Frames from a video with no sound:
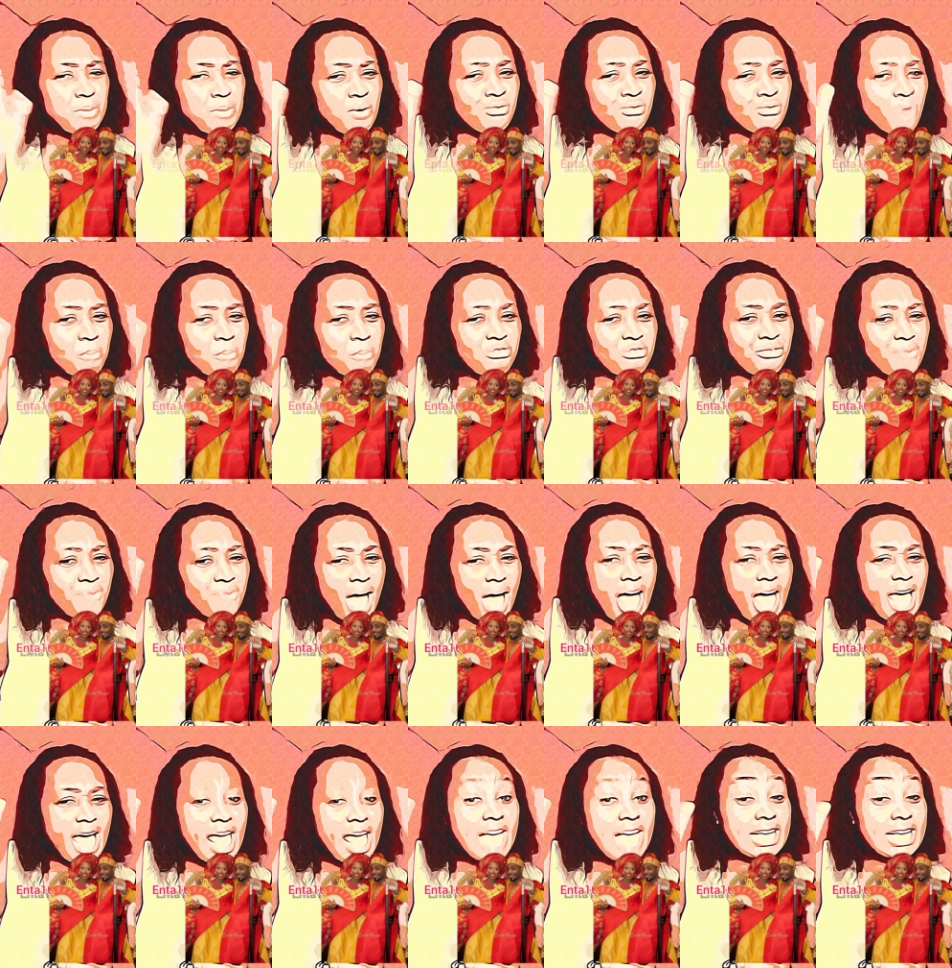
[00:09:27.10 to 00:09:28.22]
people from
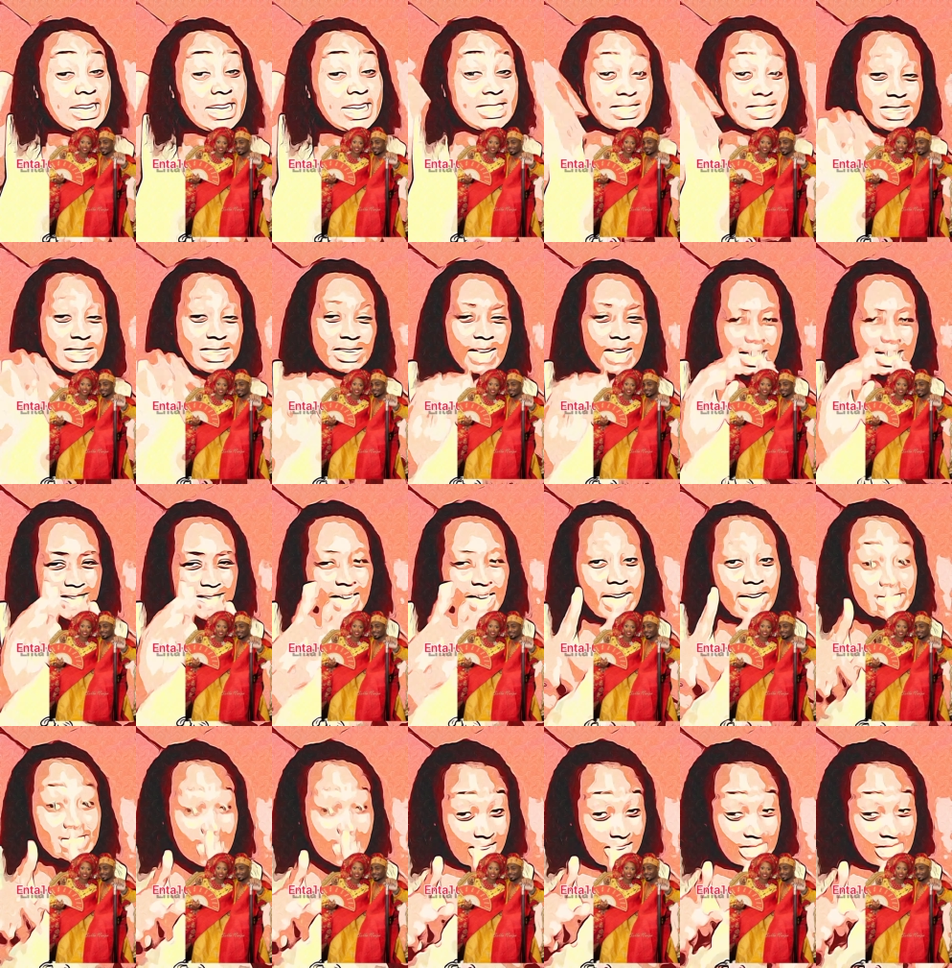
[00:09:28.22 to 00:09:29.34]
far Ekiti.
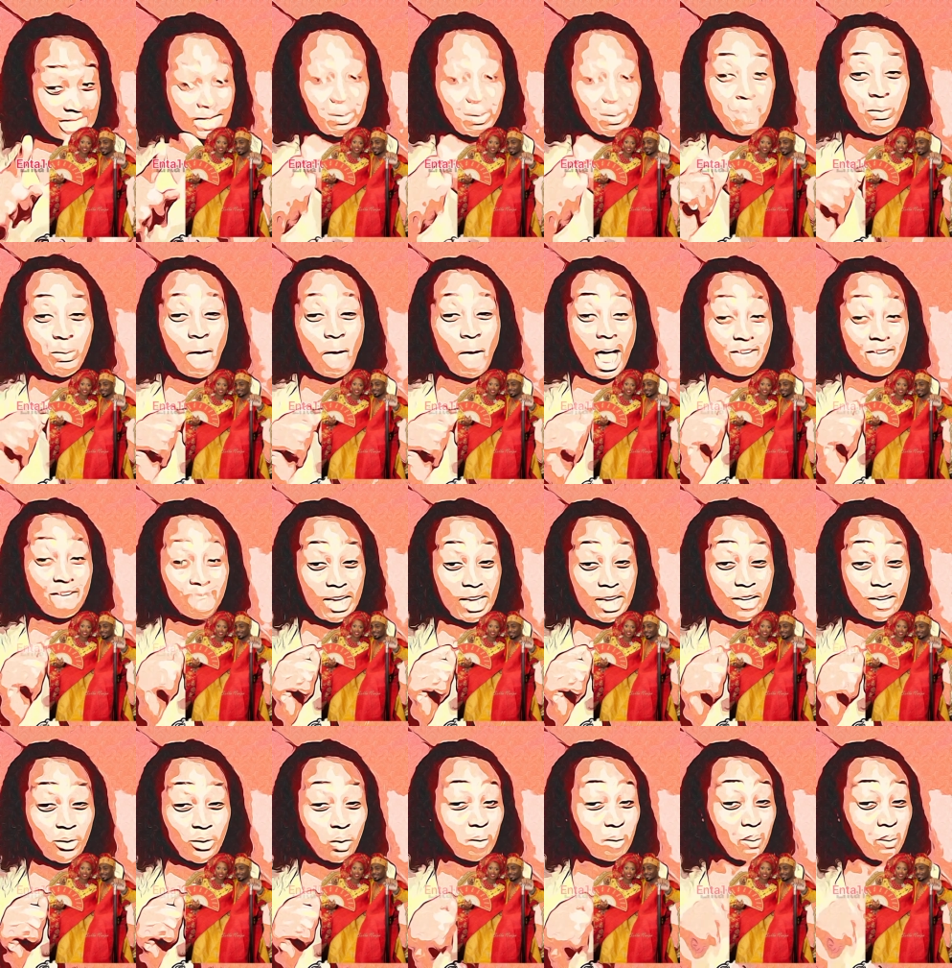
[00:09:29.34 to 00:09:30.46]
Yes, Ekiti people are
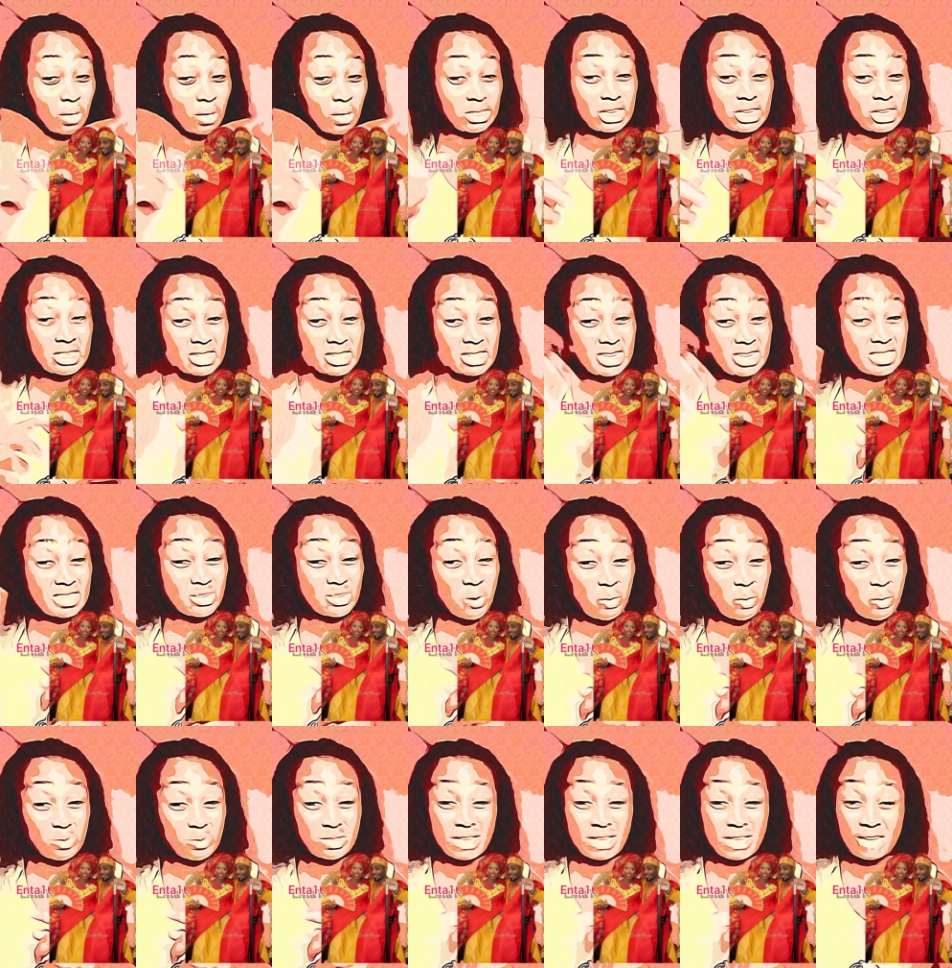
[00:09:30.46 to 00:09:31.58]
very good, but you see
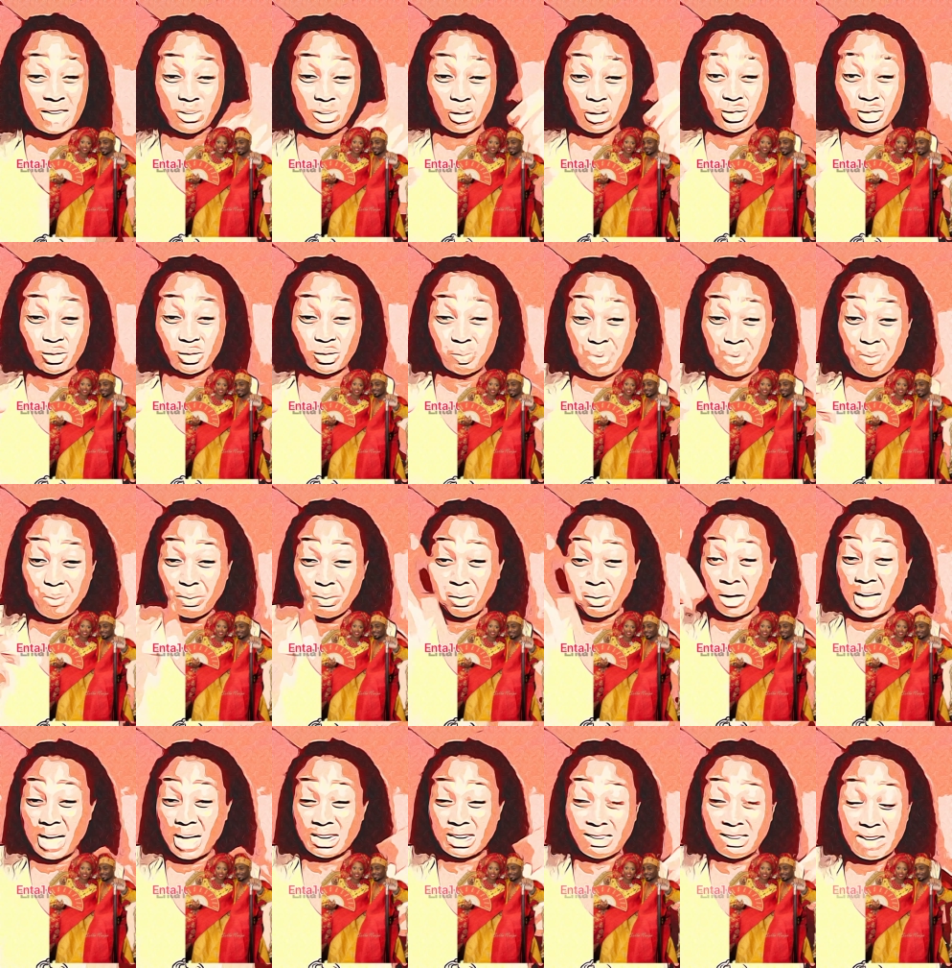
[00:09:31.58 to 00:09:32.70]
this Ogun State, Osun
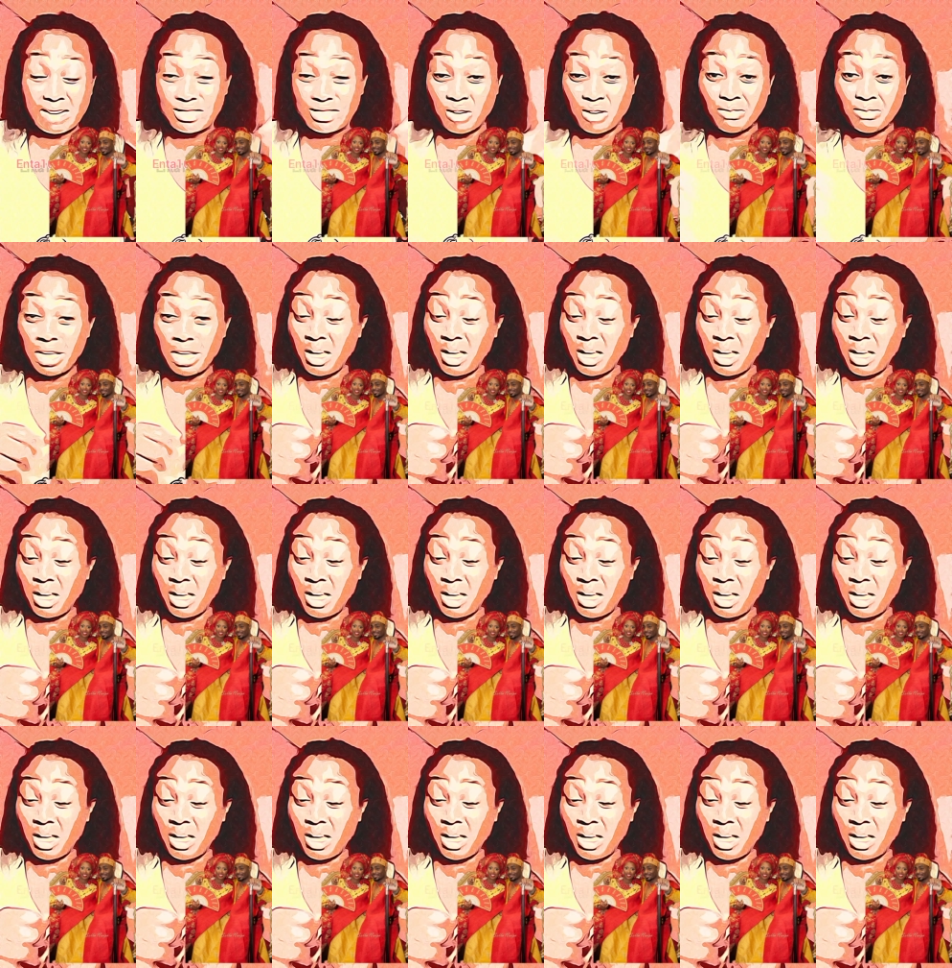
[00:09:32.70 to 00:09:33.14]
people and the rest